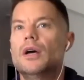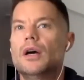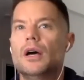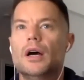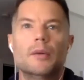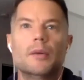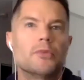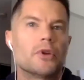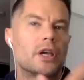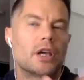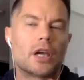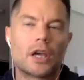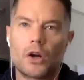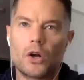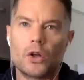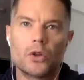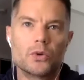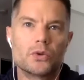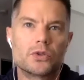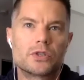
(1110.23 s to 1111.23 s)
I'm looking at
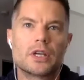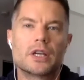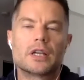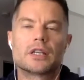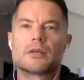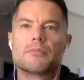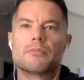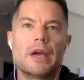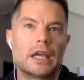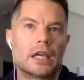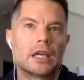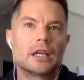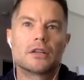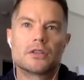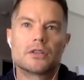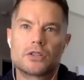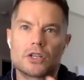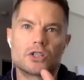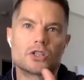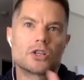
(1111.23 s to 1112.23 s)
all those things and making a
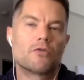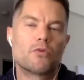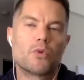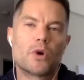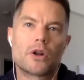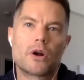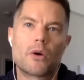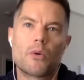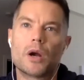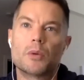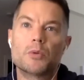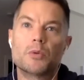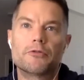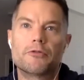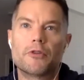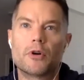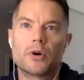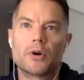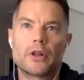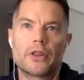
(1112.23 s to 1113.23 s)
decision of whether I want to move
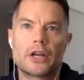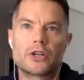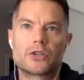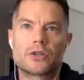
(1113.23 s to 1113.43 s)
forward on that